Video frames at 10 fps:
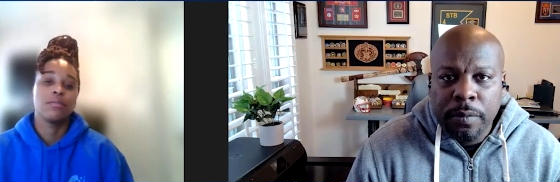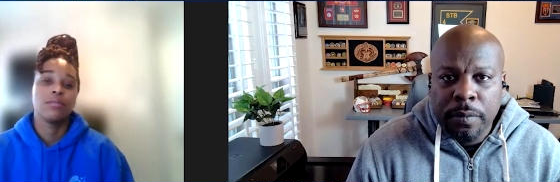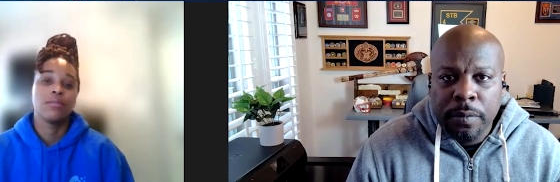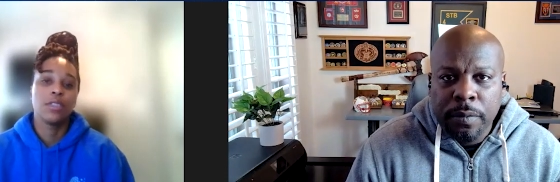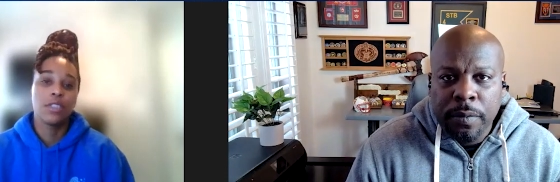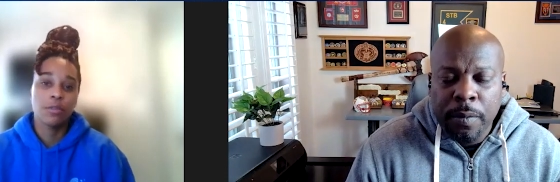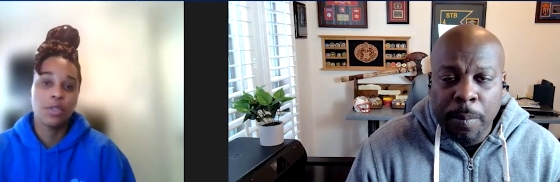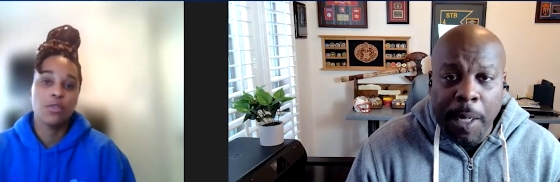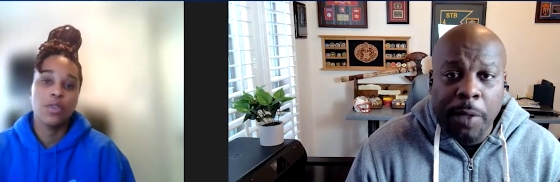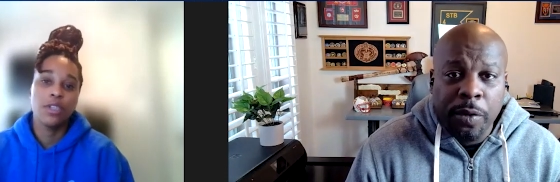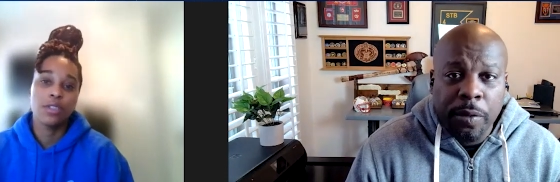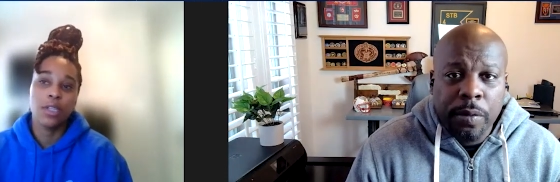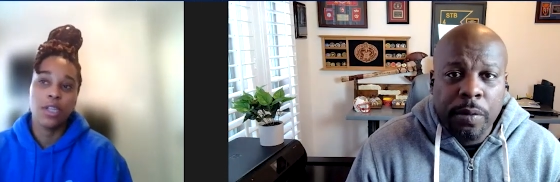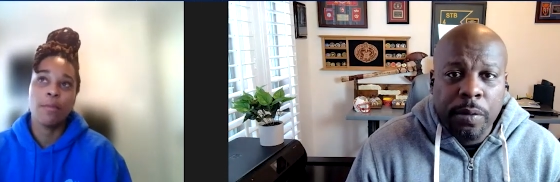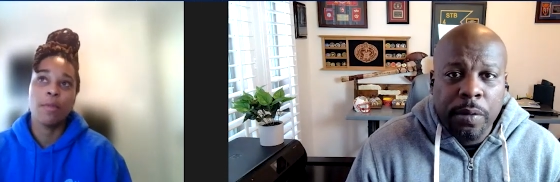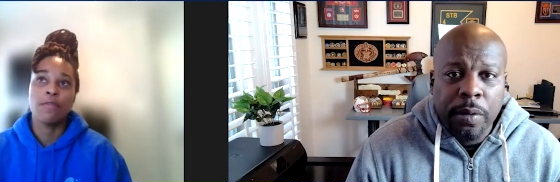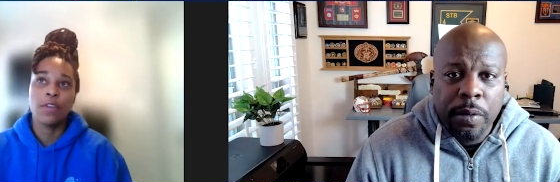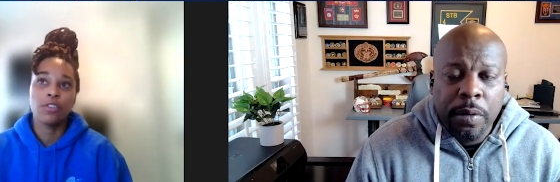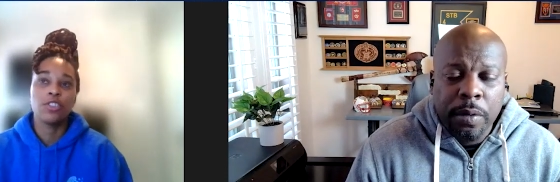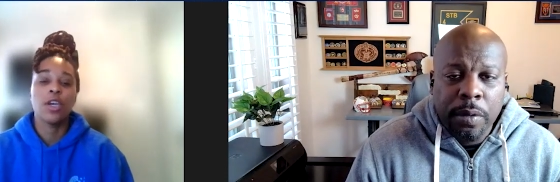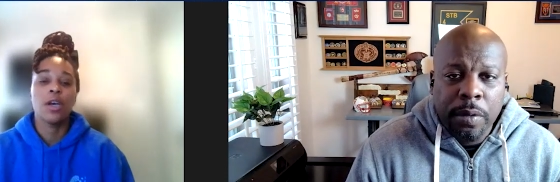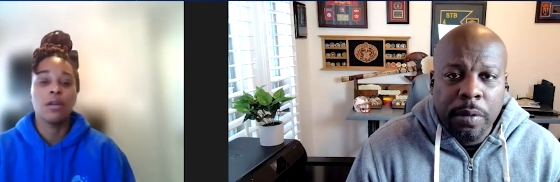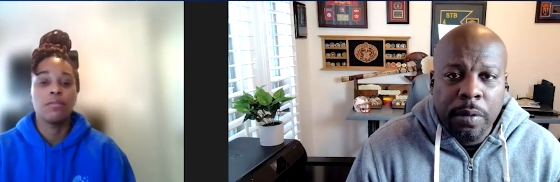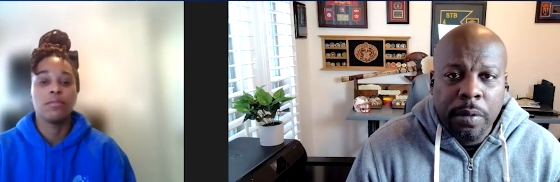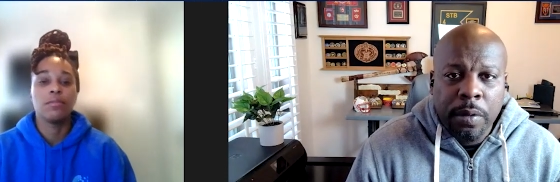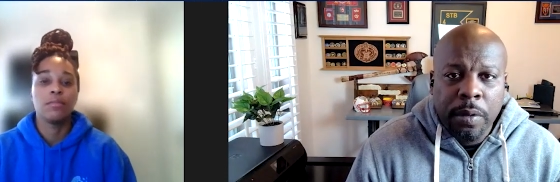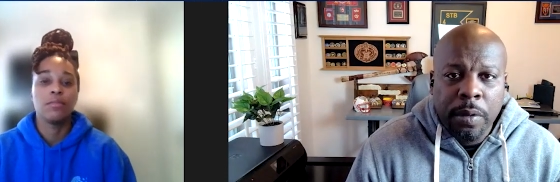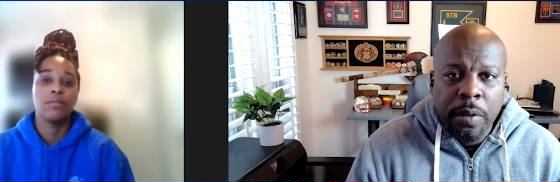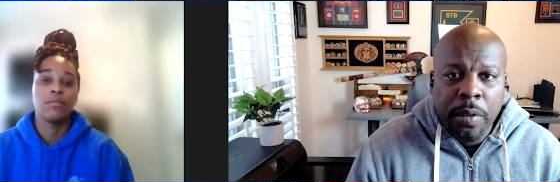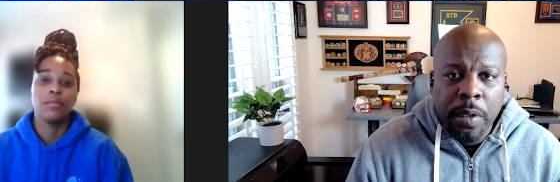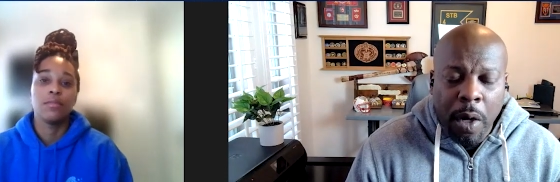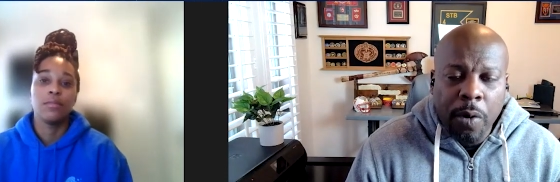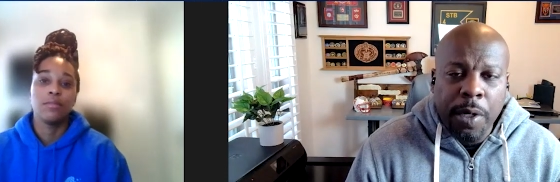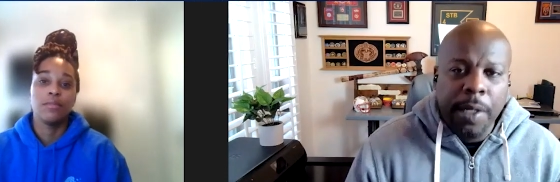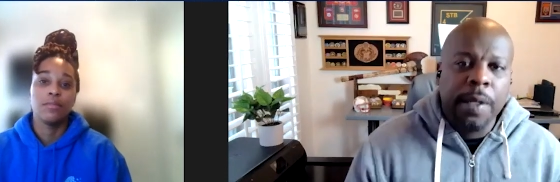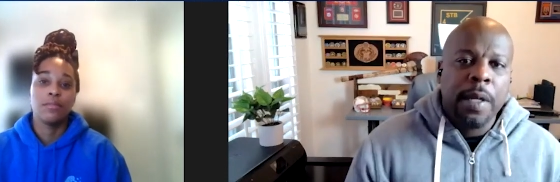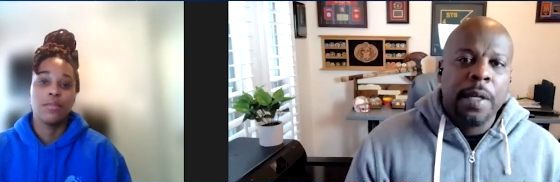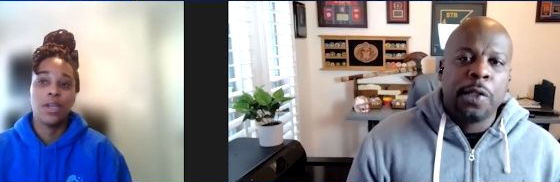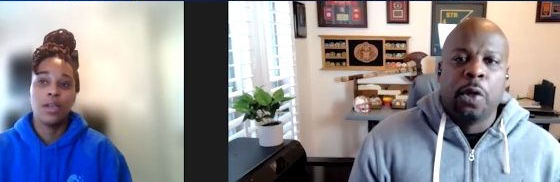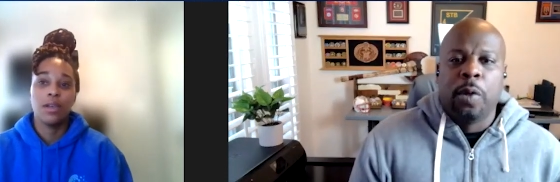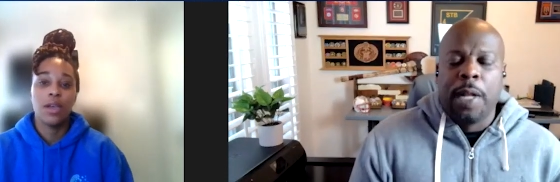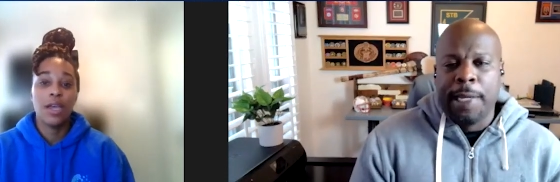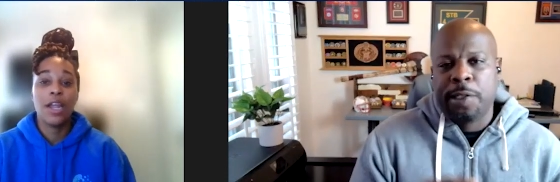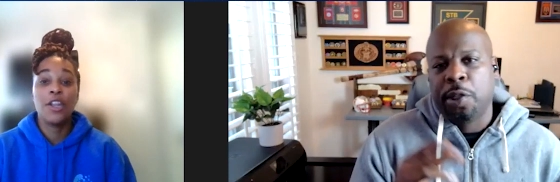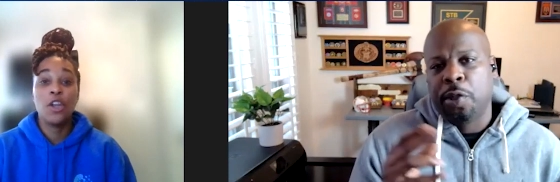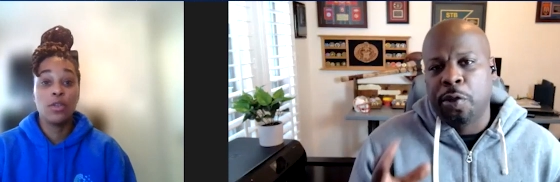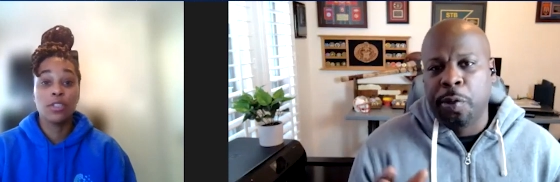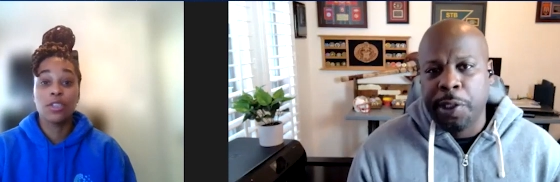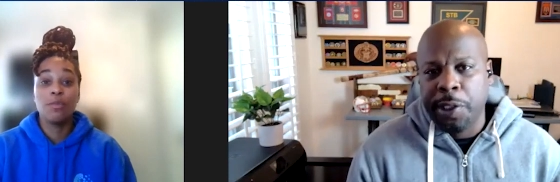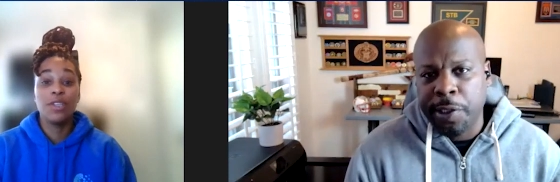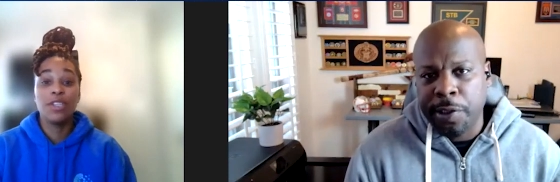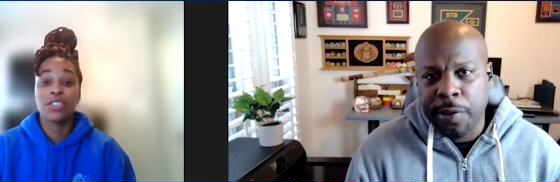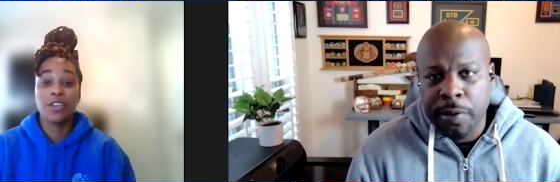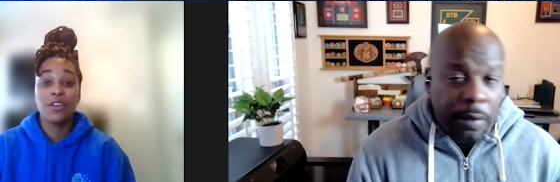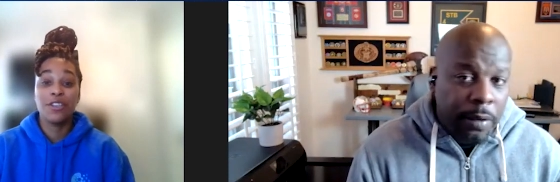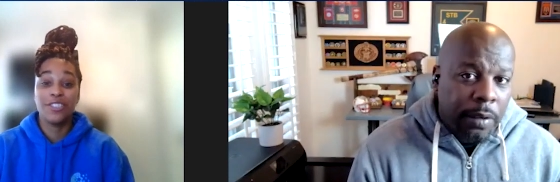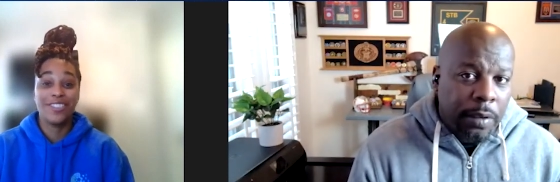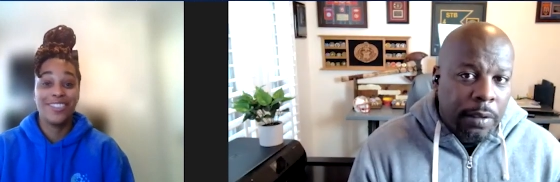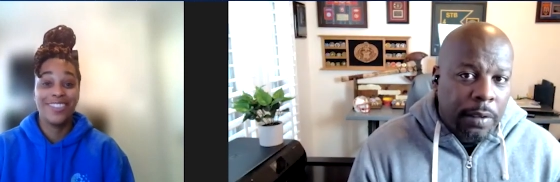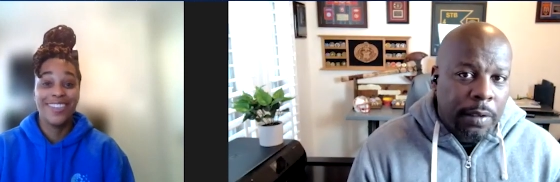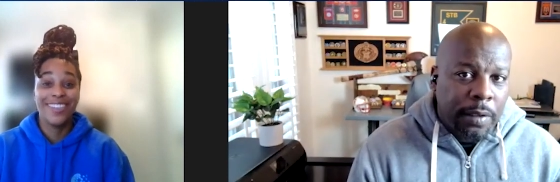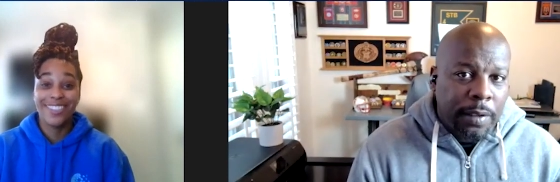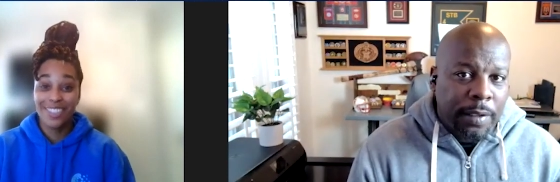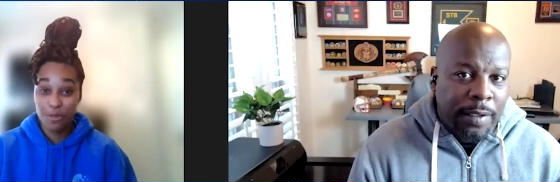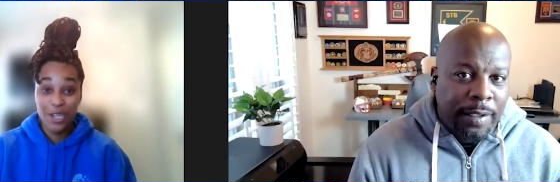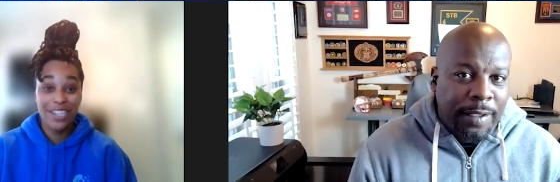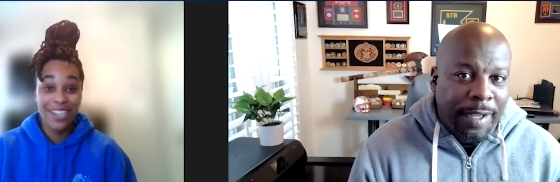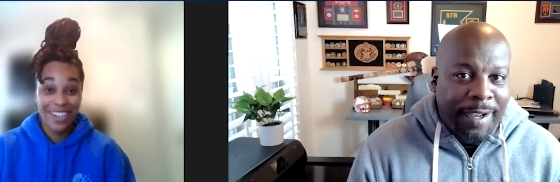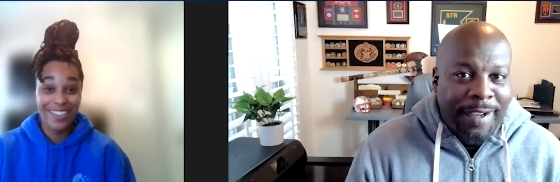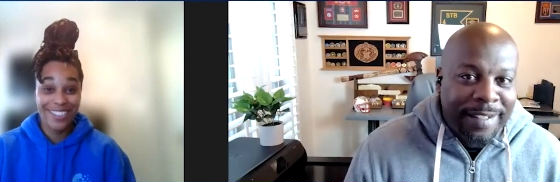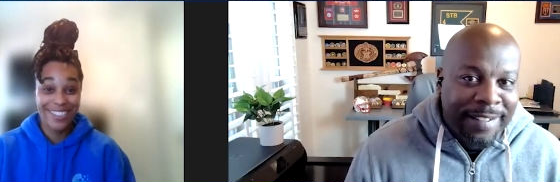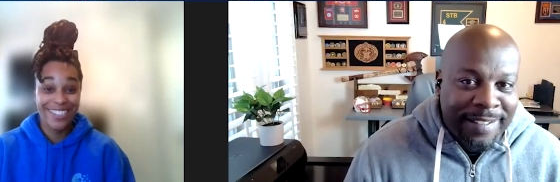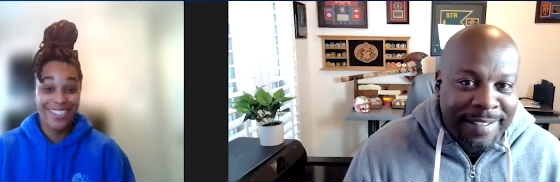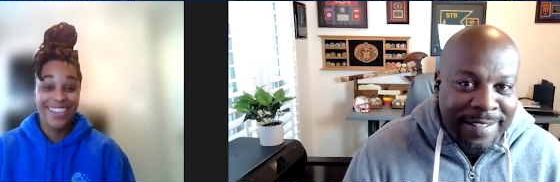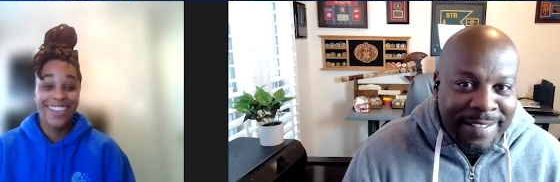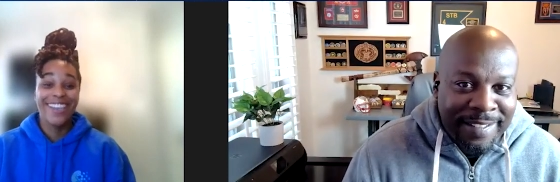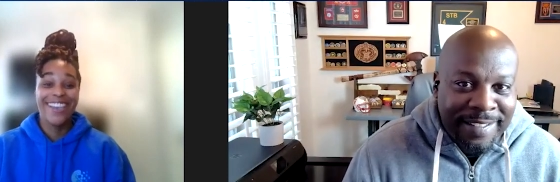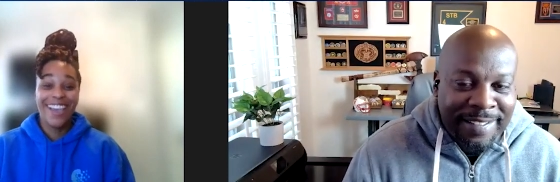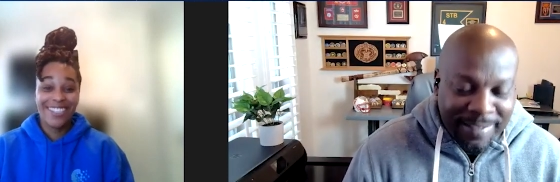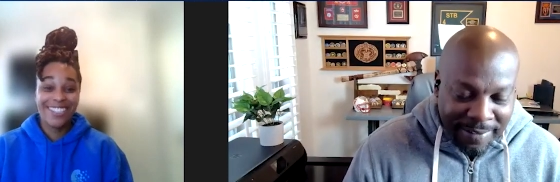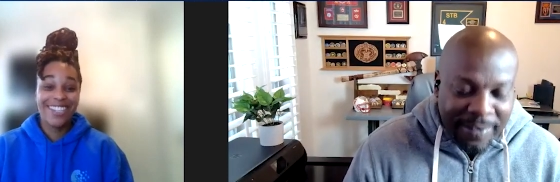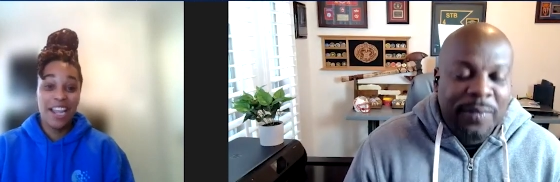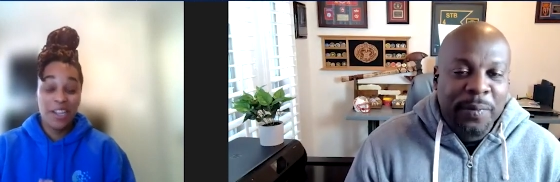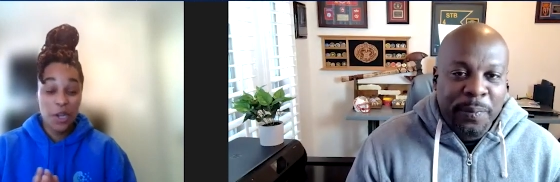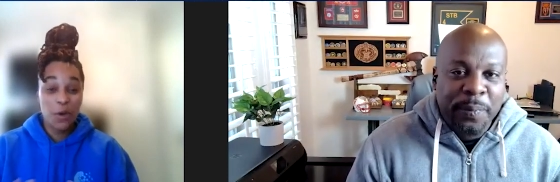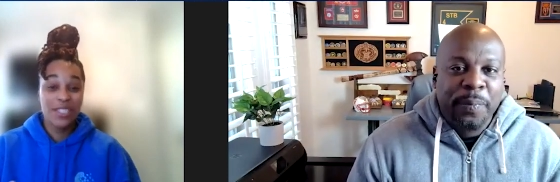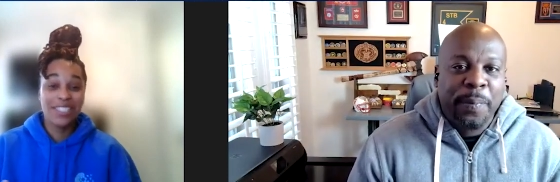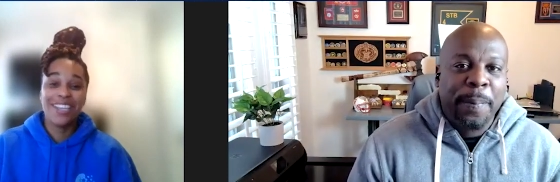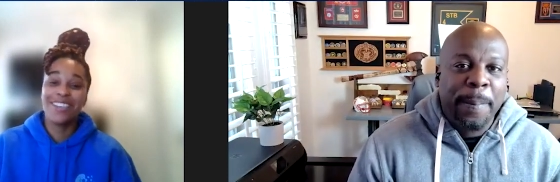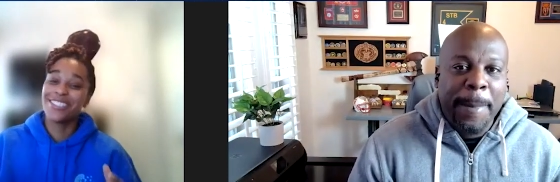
Speaker 1: It took me three wow. years to land my first job.
Speaker 2: Okay, so like it took three years.
Speaker 1: Three years. Huh? I said I know it sounds